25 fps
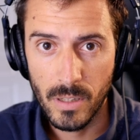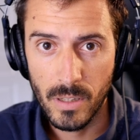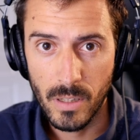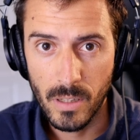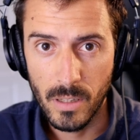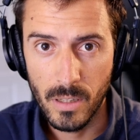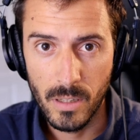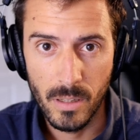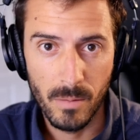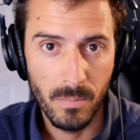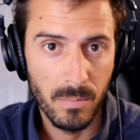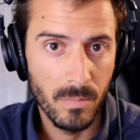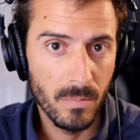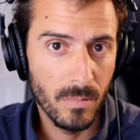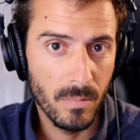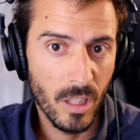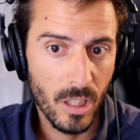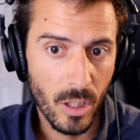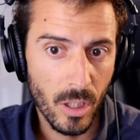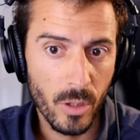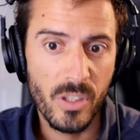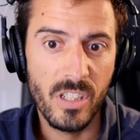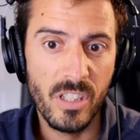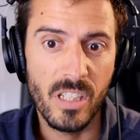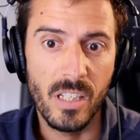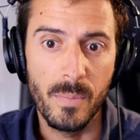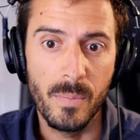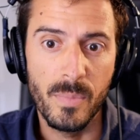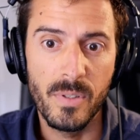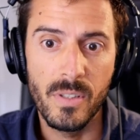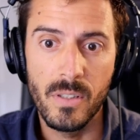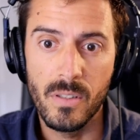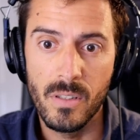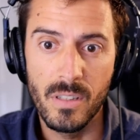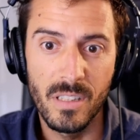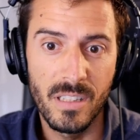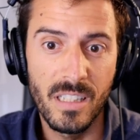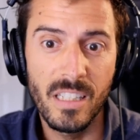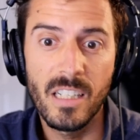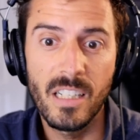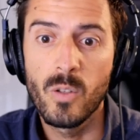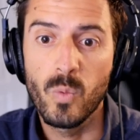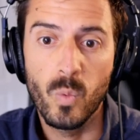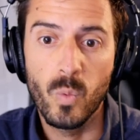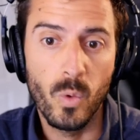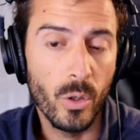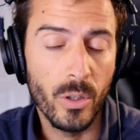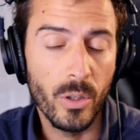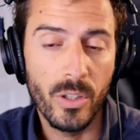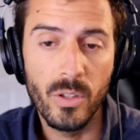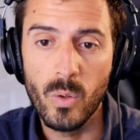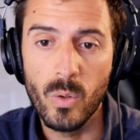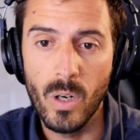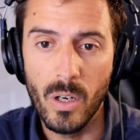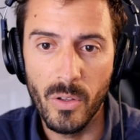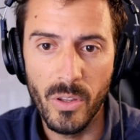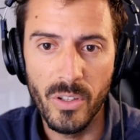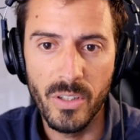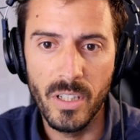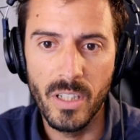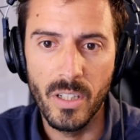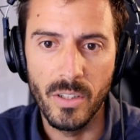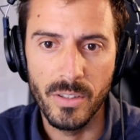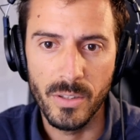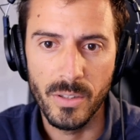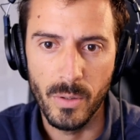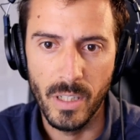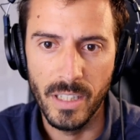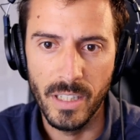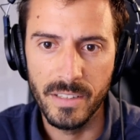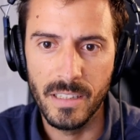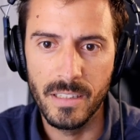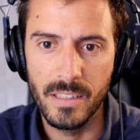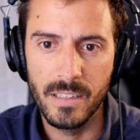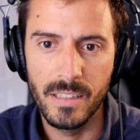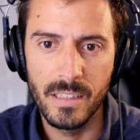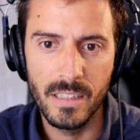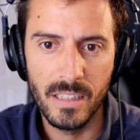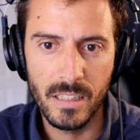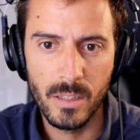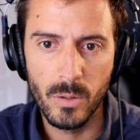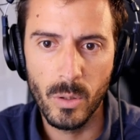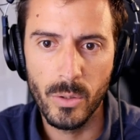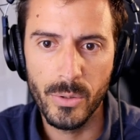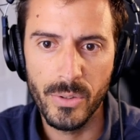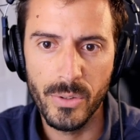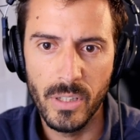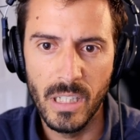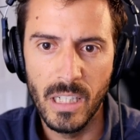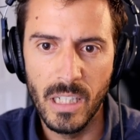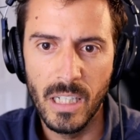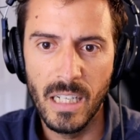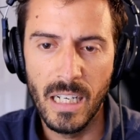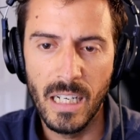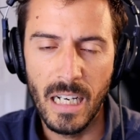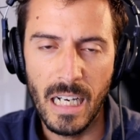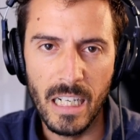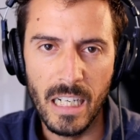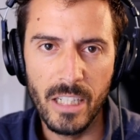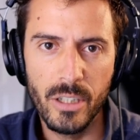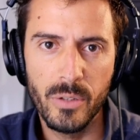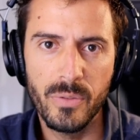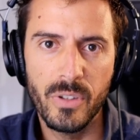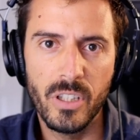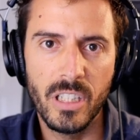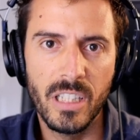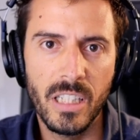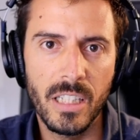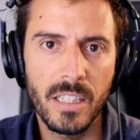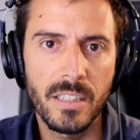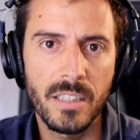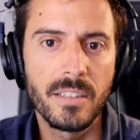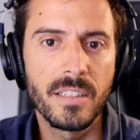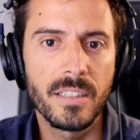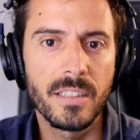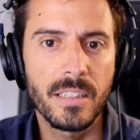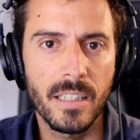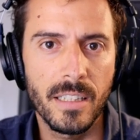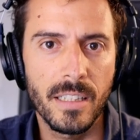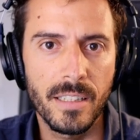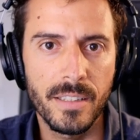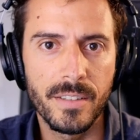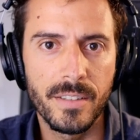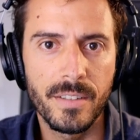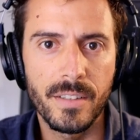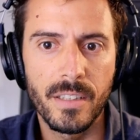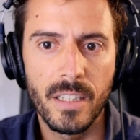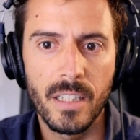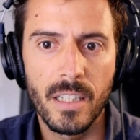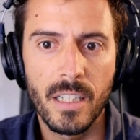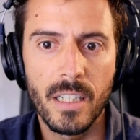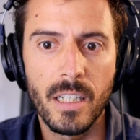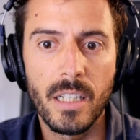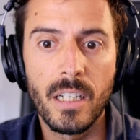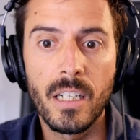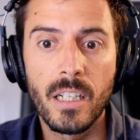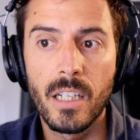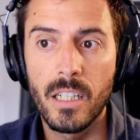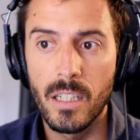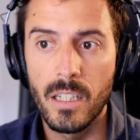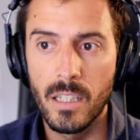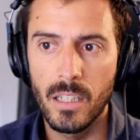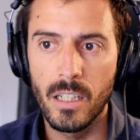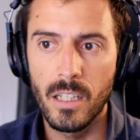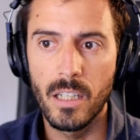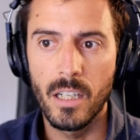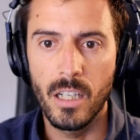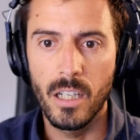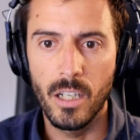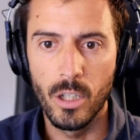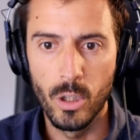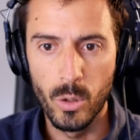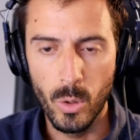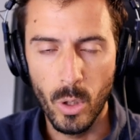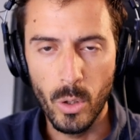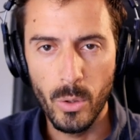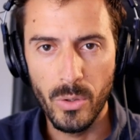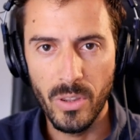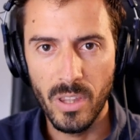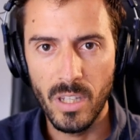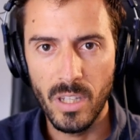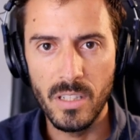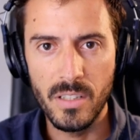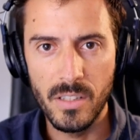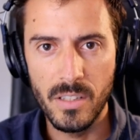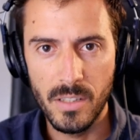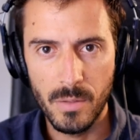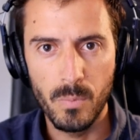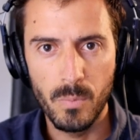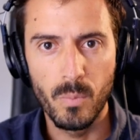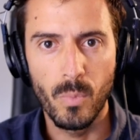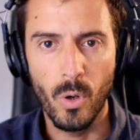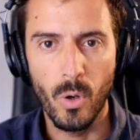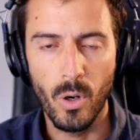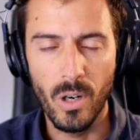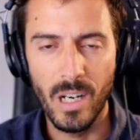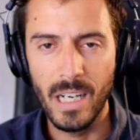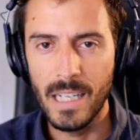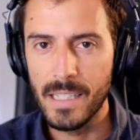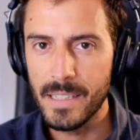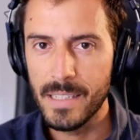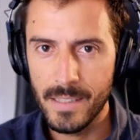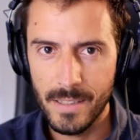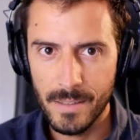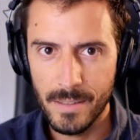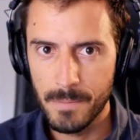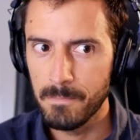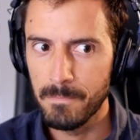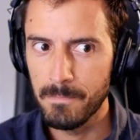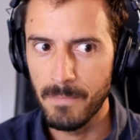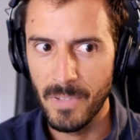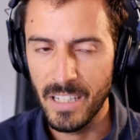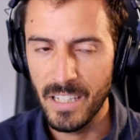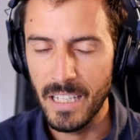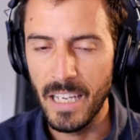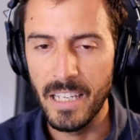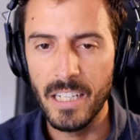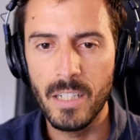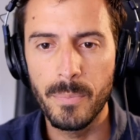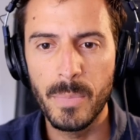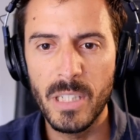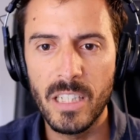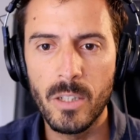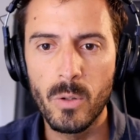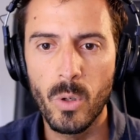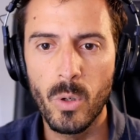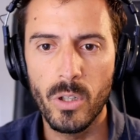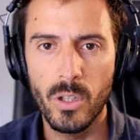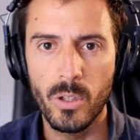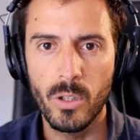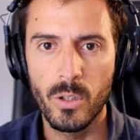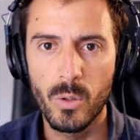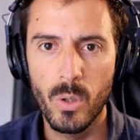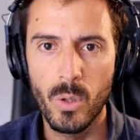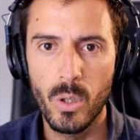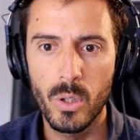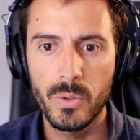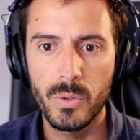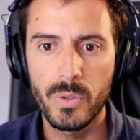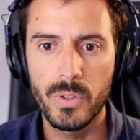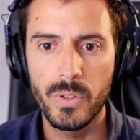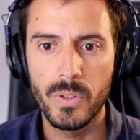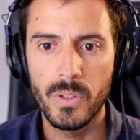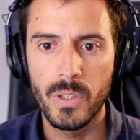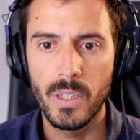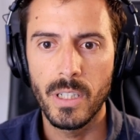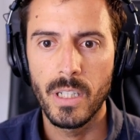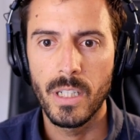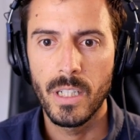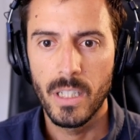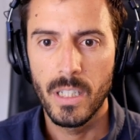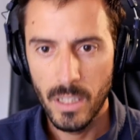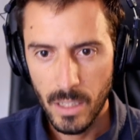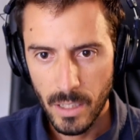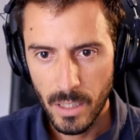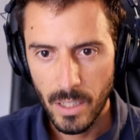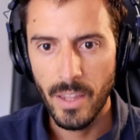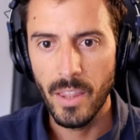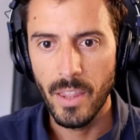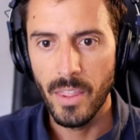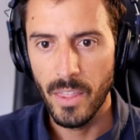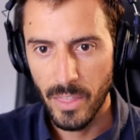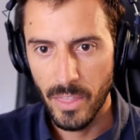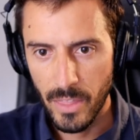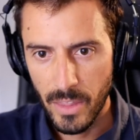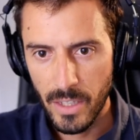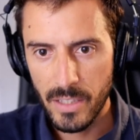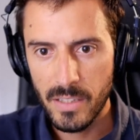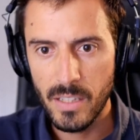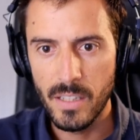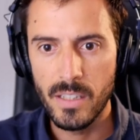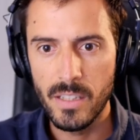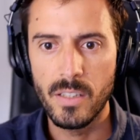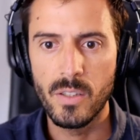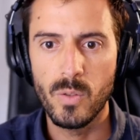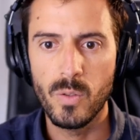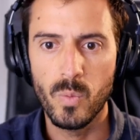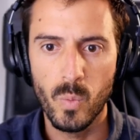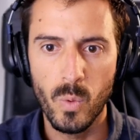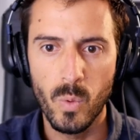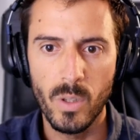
uh, concepts didn't work throughout the years, right? And degrowth out of the gate says growth is more or less the enemy, quote unquote. This is